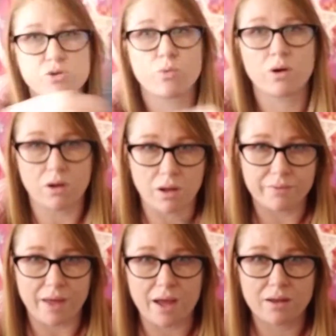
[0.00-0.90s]
work
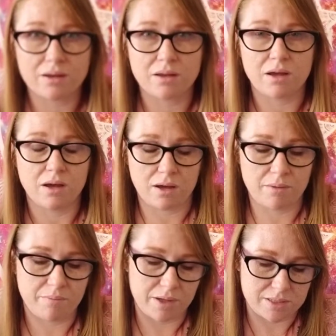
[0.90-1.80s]
on that.
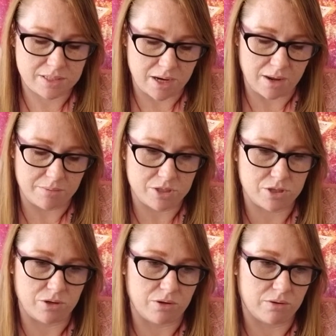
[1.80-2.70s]
It's time
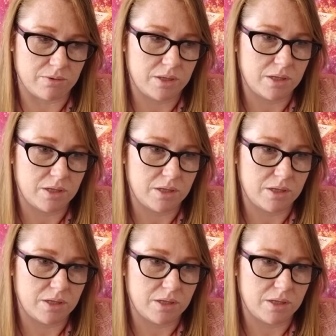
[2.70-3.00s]
to